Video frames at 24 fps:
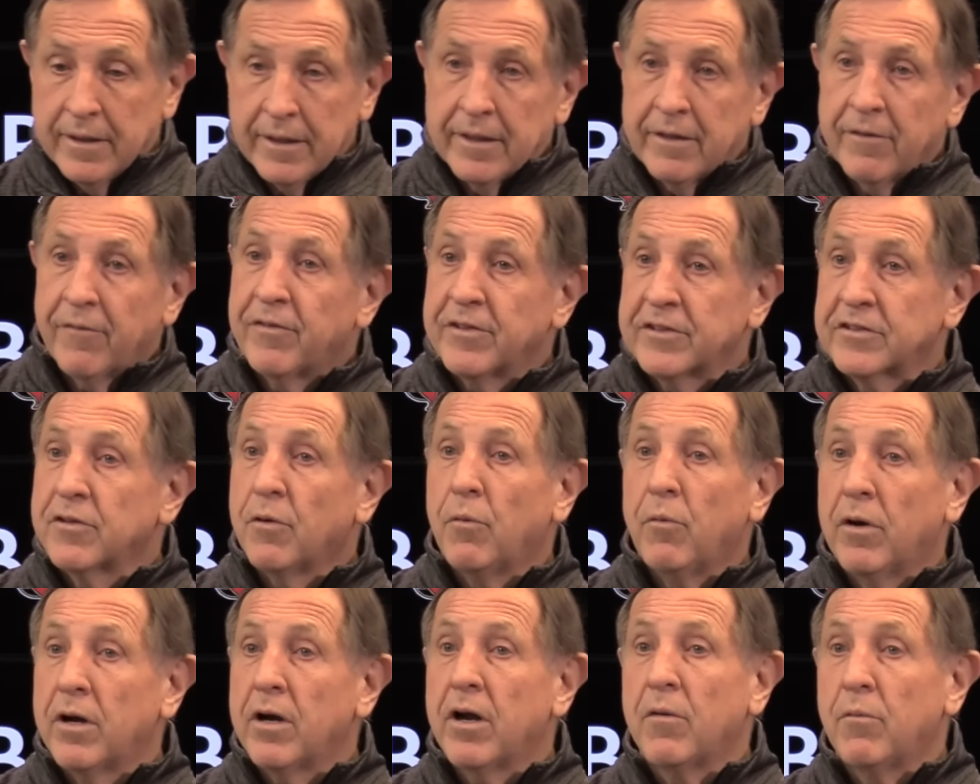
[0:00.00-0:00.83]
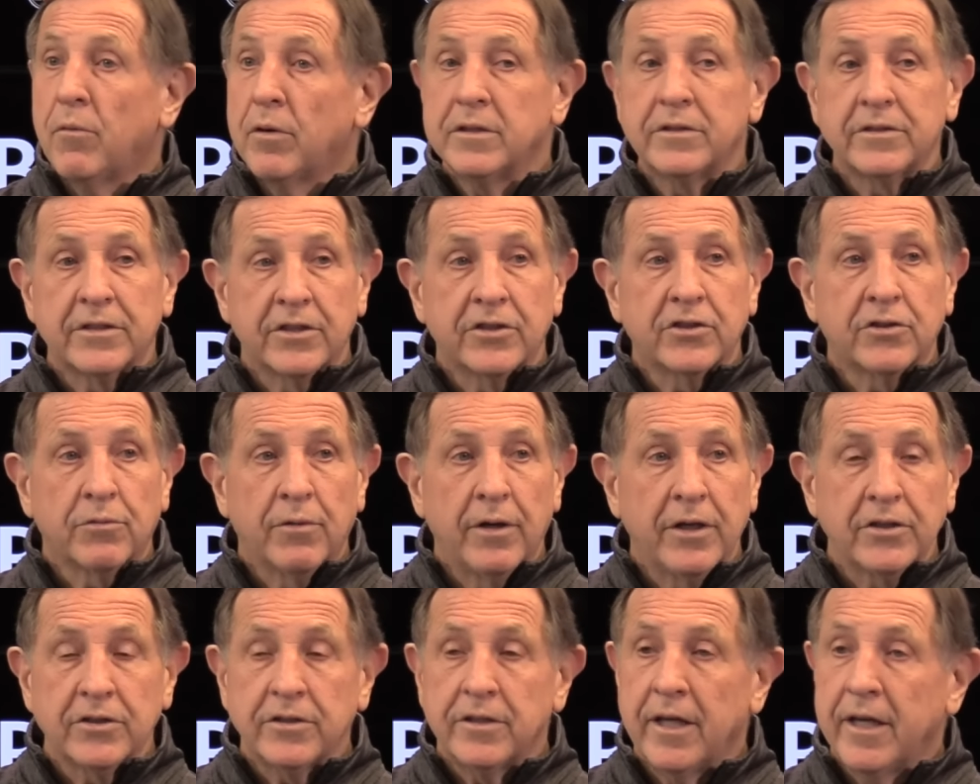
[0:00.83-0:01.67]
if it's a one-on-one
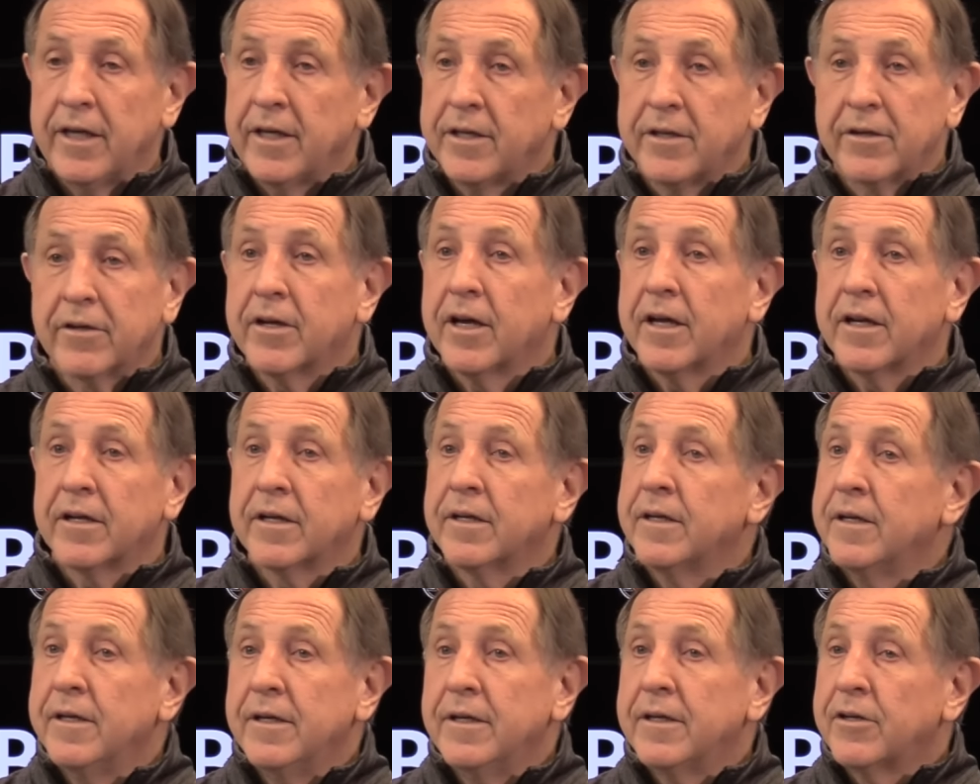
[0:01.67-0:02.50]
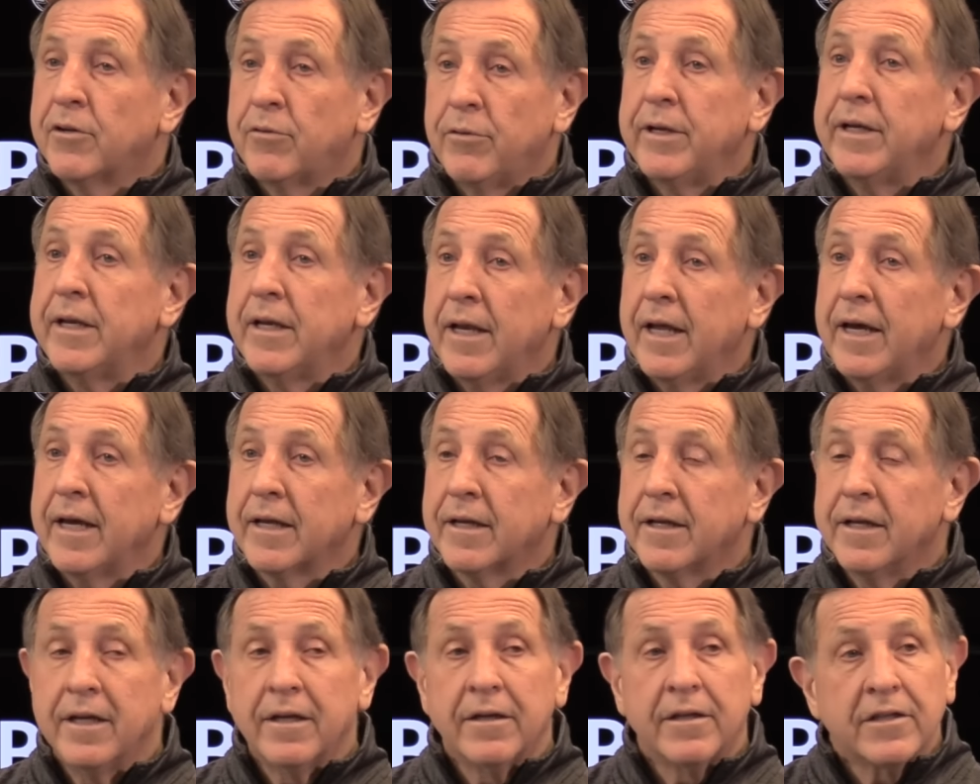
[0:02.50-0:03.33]
situation, hey, you got a green
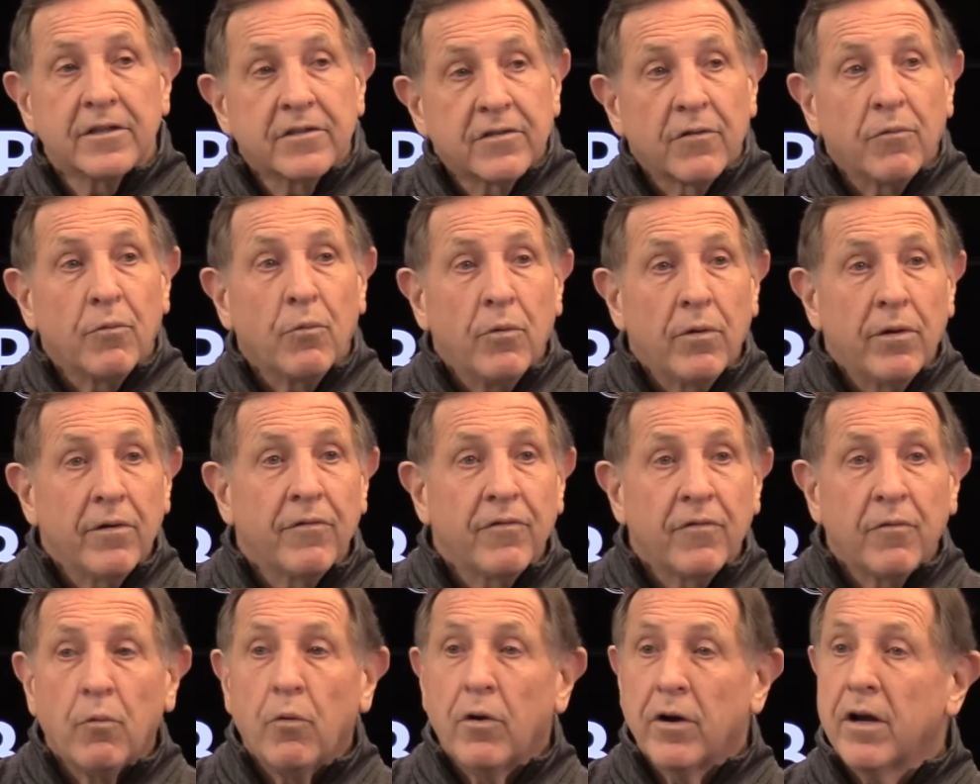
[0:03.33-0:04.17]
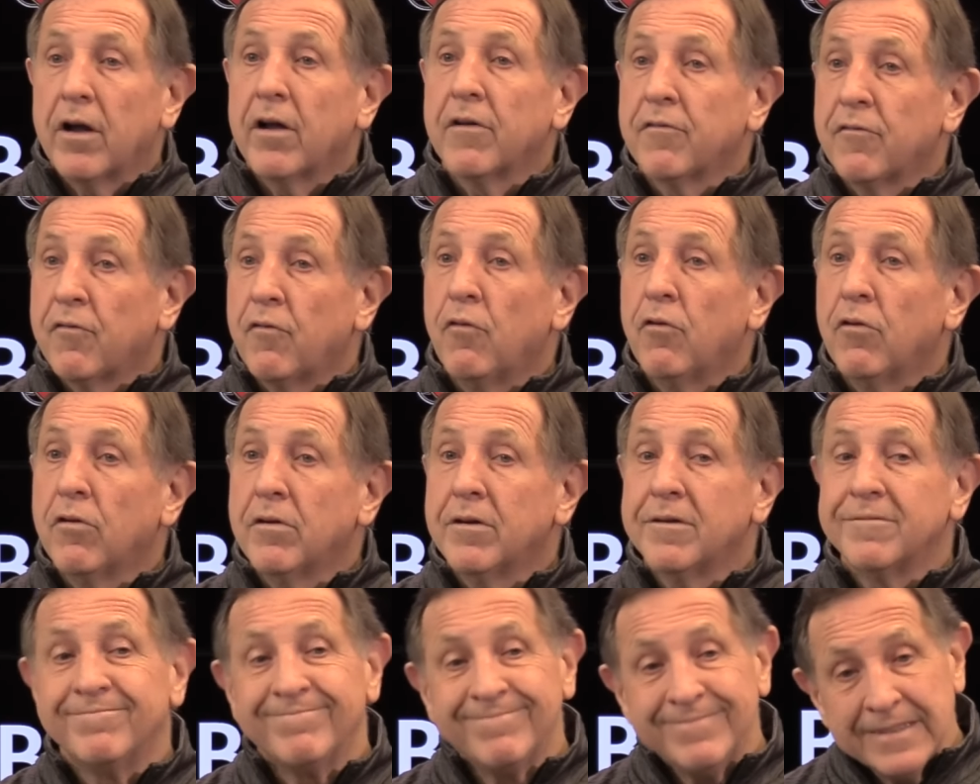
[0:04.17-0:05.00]
light. It's a, if
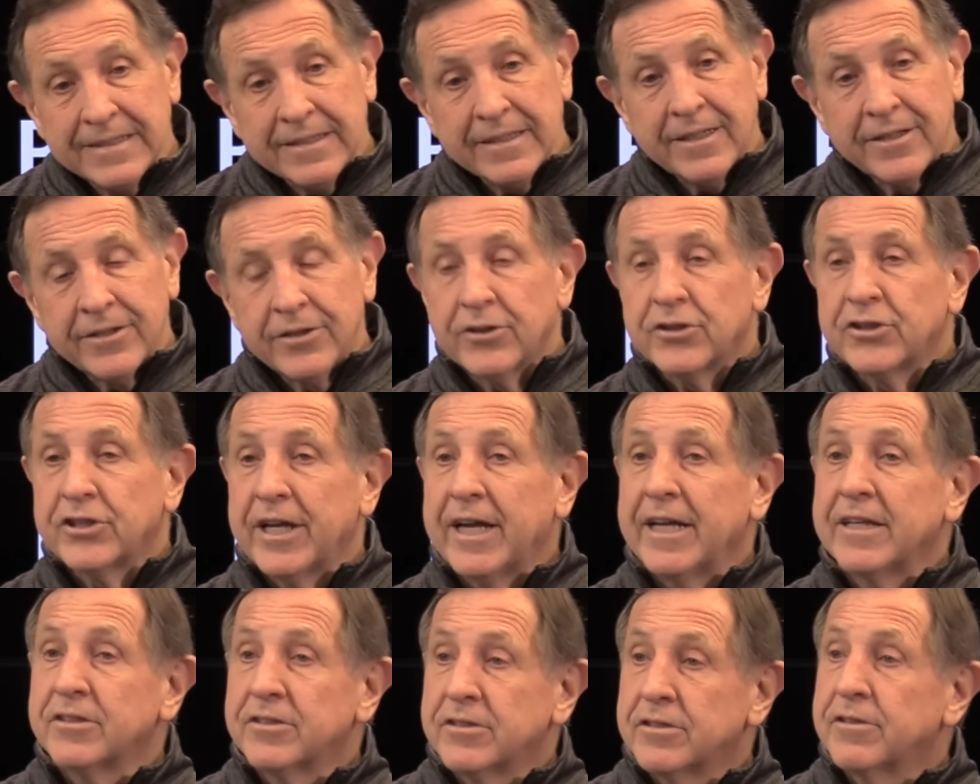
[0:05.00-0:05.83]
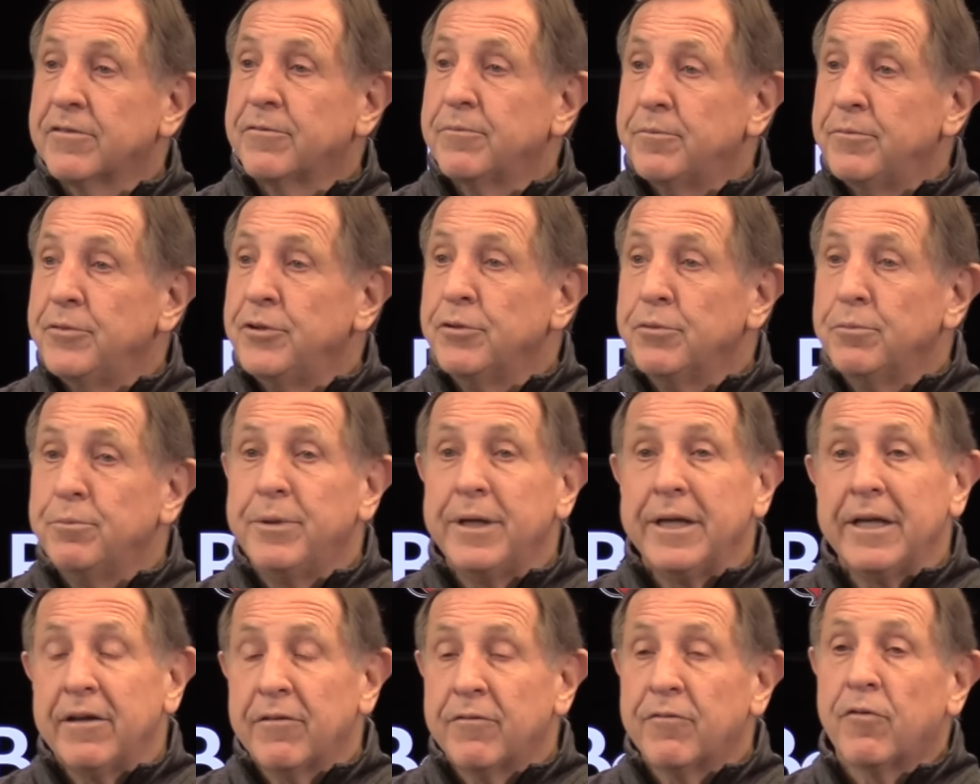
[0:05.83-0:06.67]
one-on-four, your chances of you
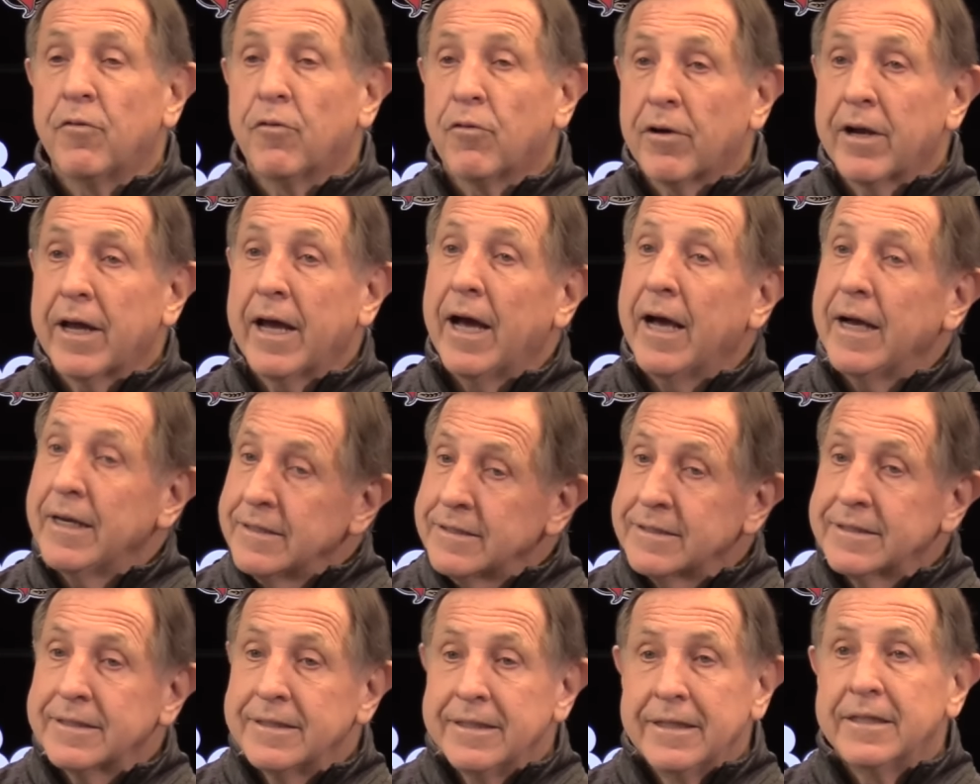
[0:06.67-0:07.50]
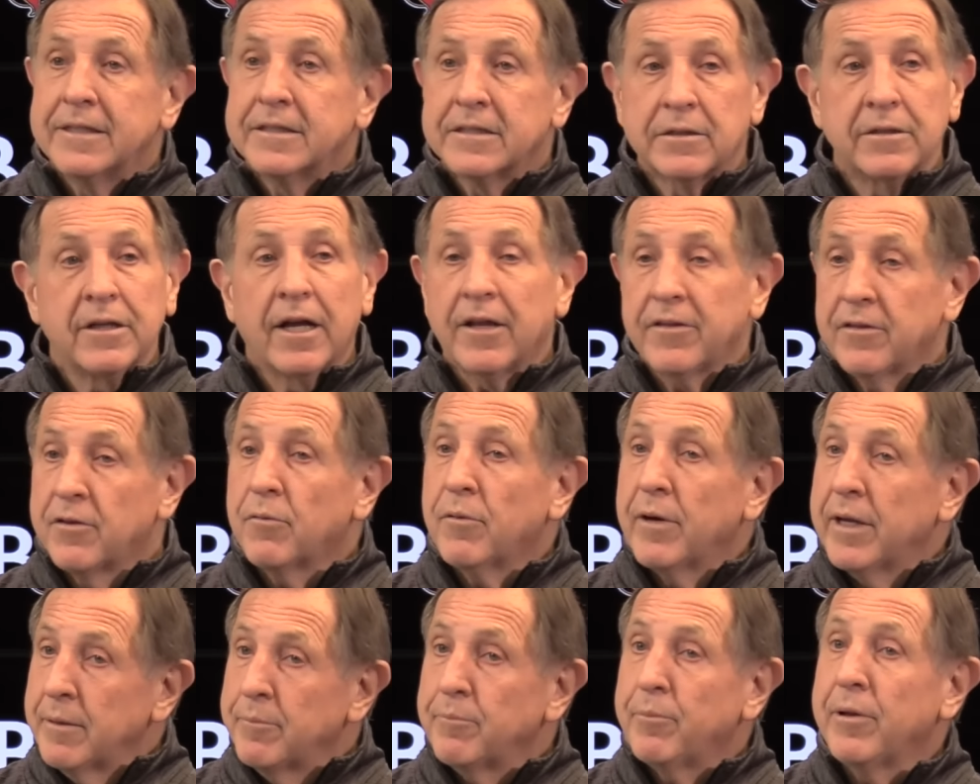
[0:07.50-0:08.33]
beating four guys, it's not the
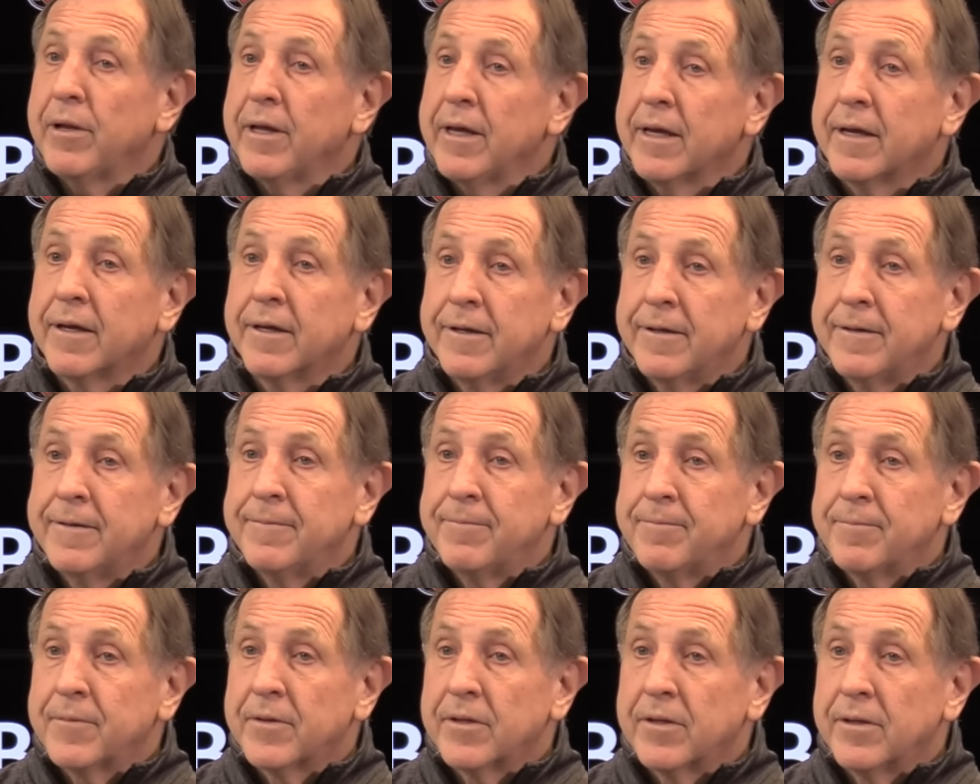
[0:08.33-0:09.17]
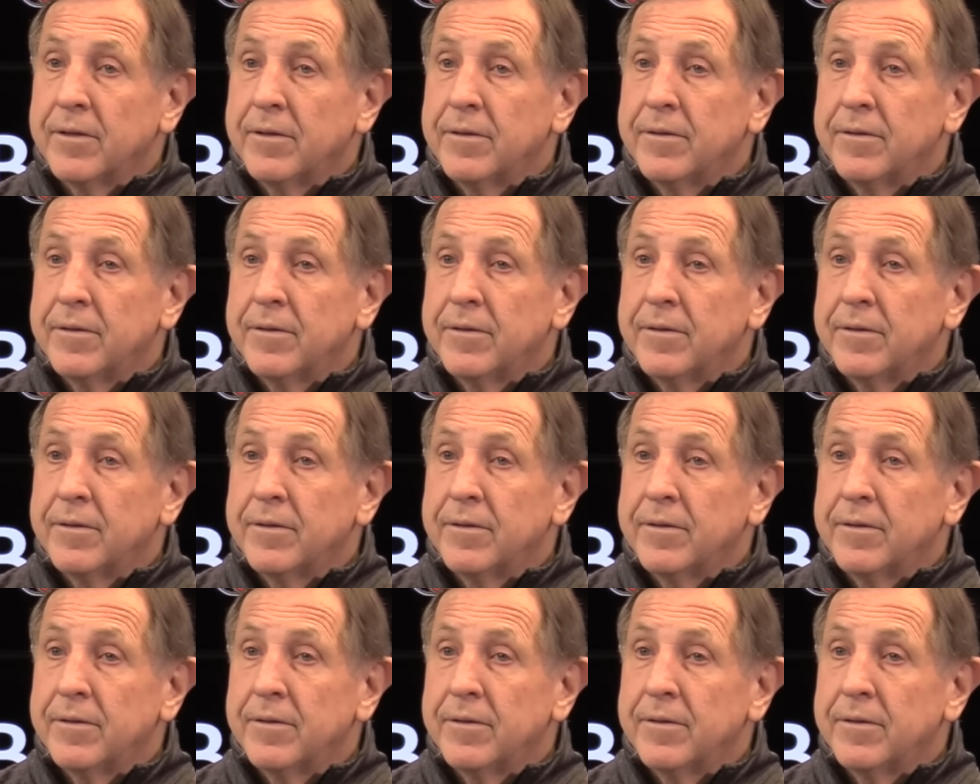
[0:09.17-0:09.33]
right play. You